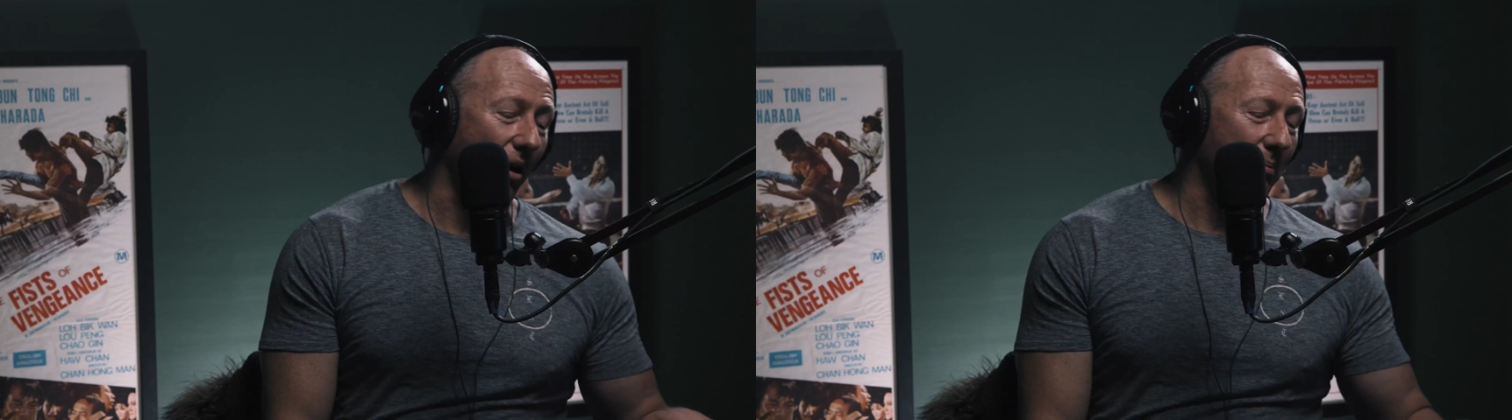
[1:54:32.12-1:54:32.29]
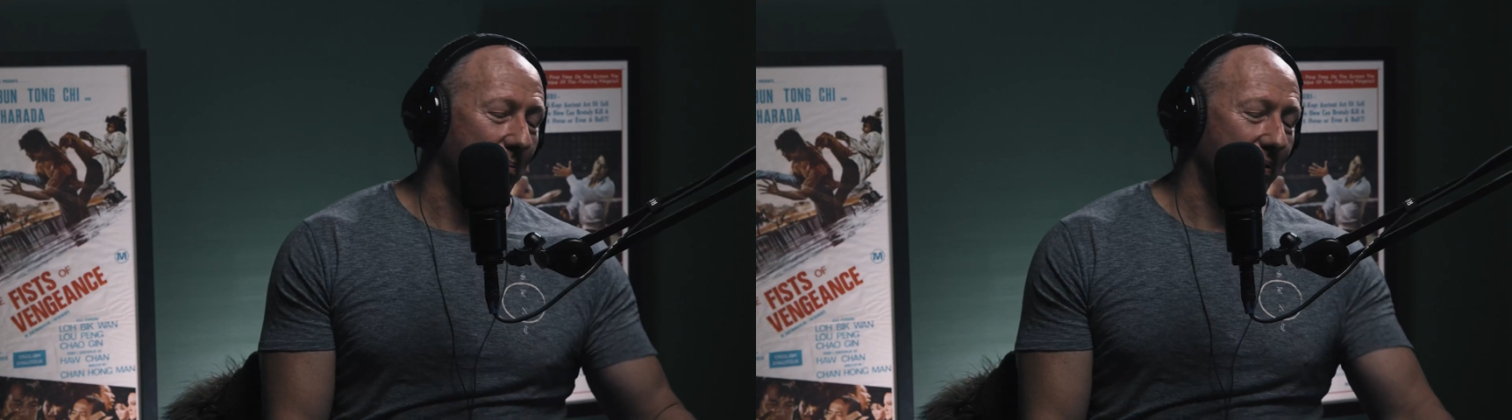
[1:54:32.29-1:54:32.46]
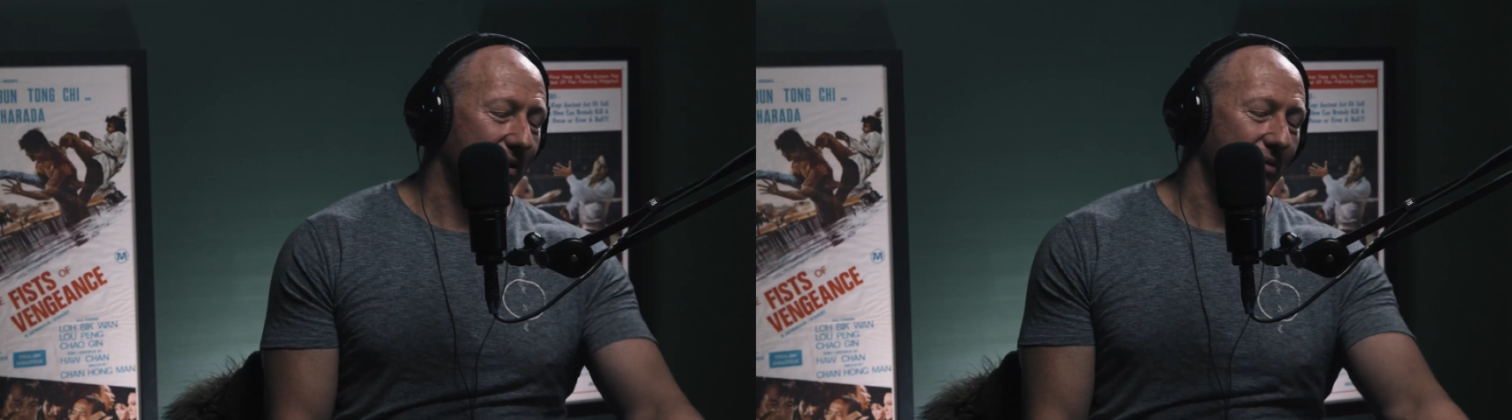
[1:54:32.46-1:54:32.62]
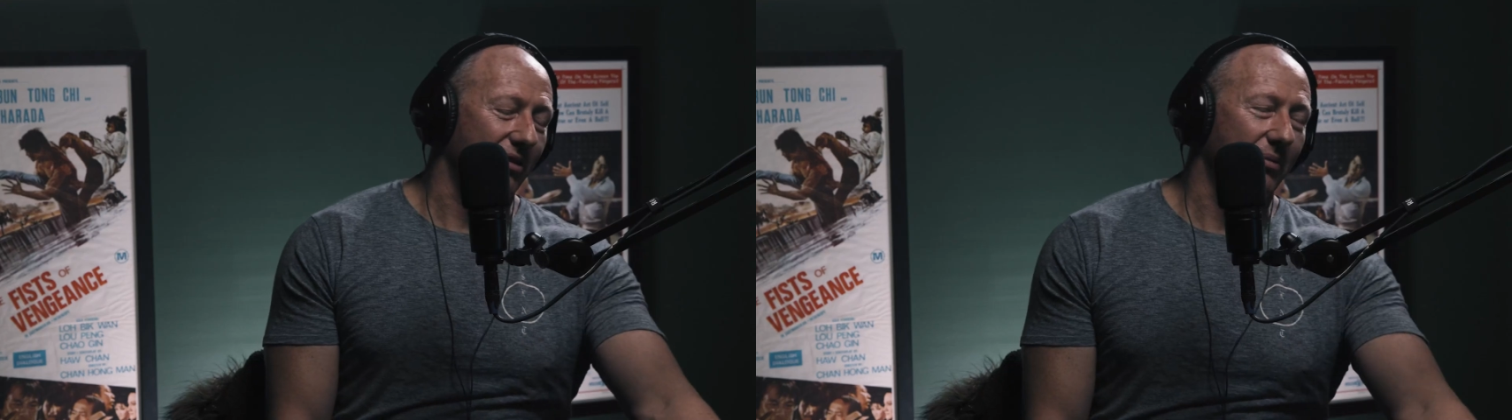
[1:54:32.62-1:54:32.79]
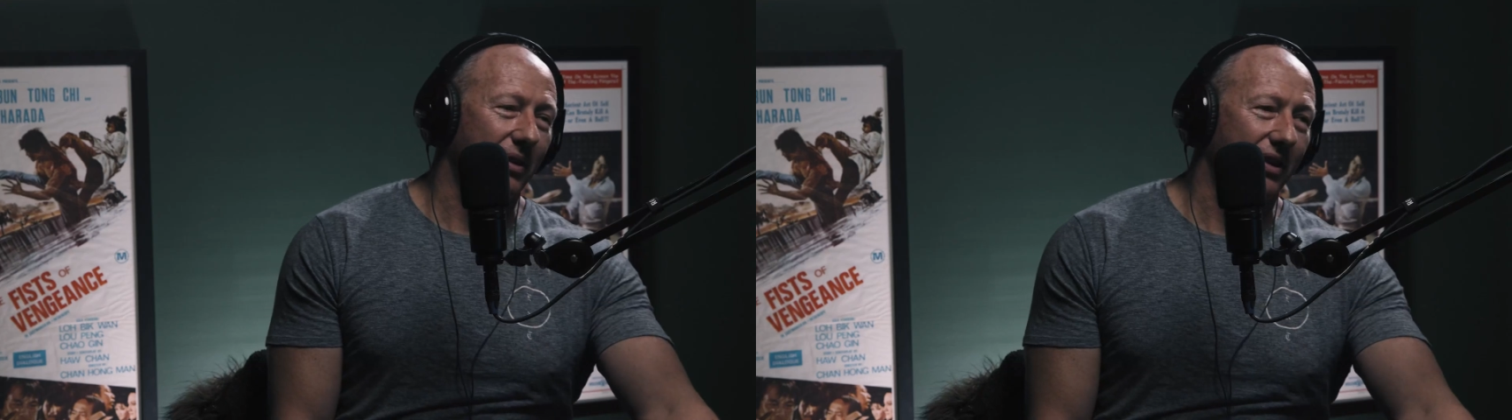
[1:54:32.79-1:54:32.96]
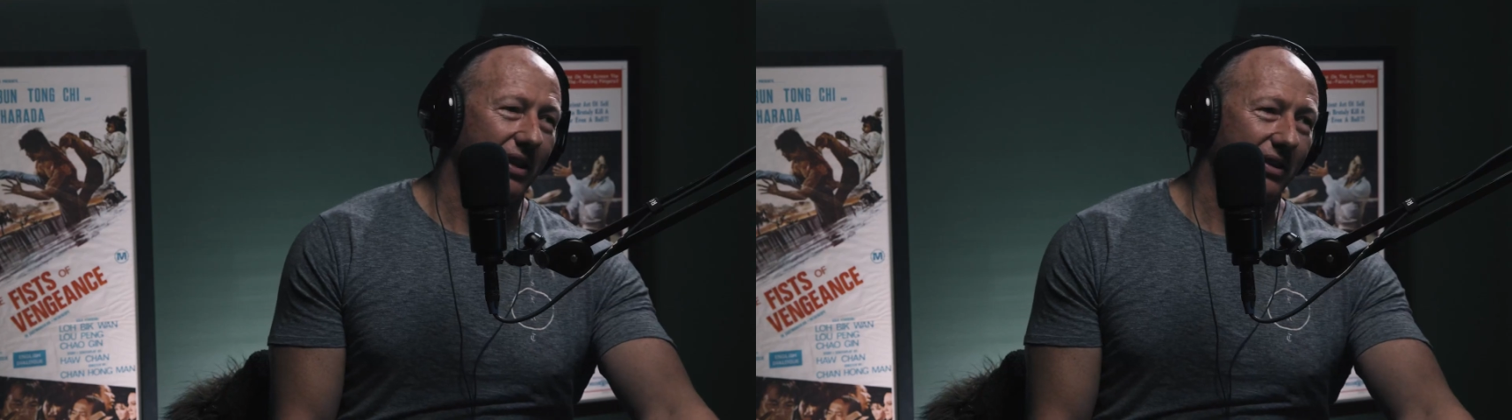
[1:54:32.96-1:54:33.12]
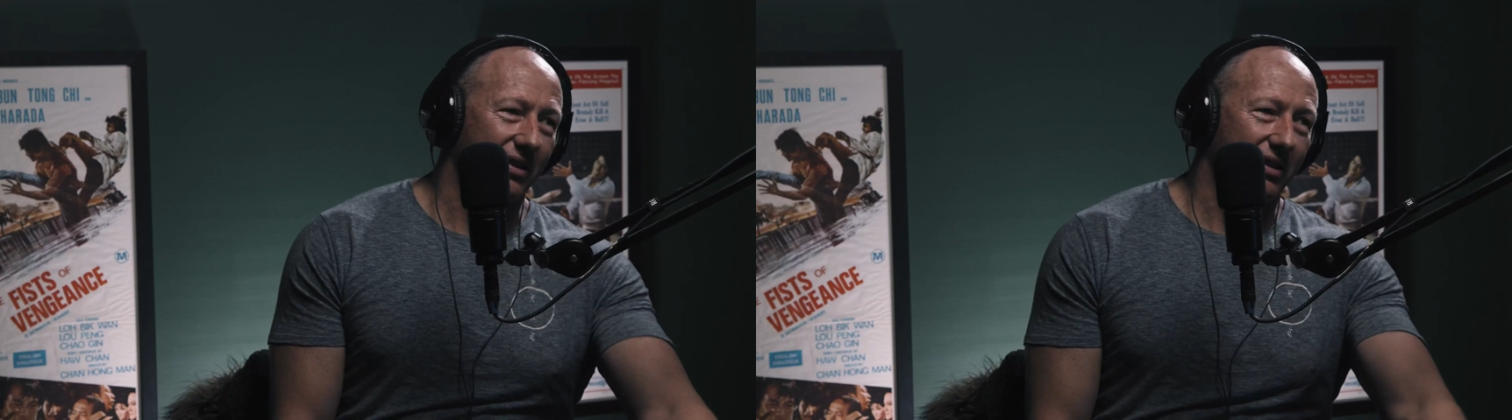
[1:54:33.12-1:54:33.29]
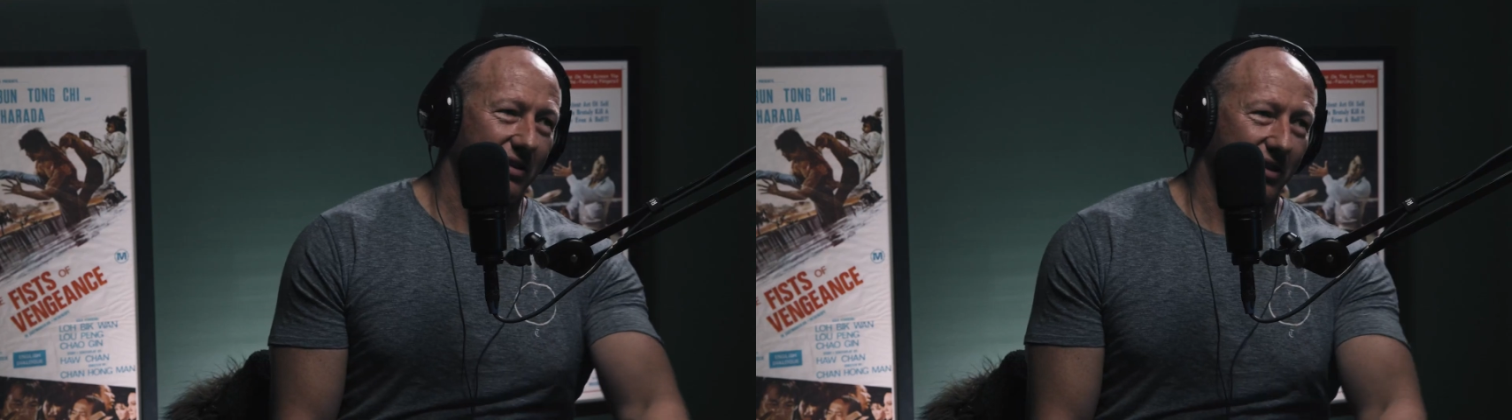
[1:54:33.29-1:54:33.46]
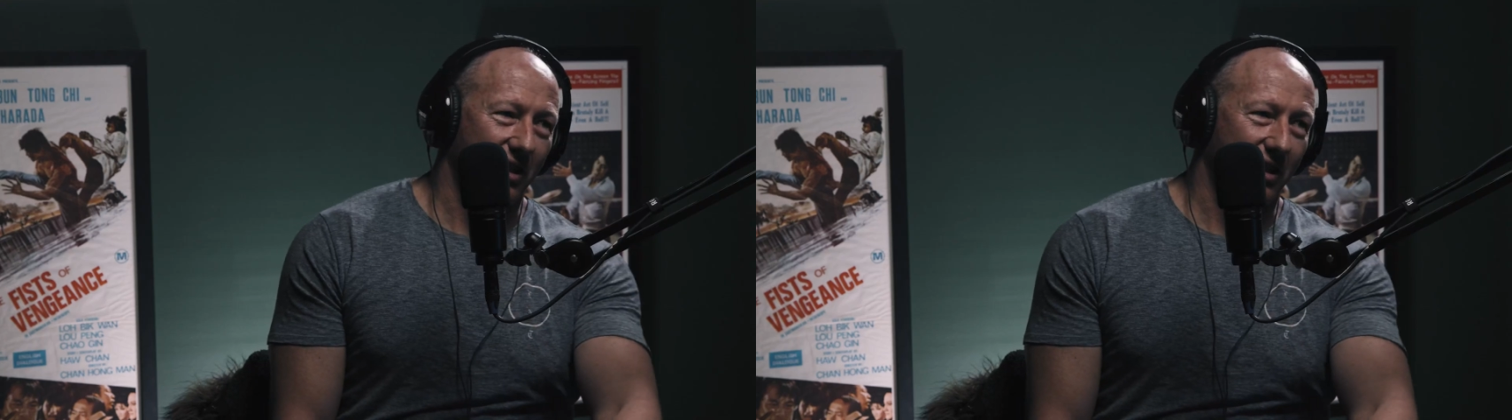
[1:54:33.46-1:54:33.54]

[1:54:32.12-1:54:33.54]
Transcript: I'm prescribing things that are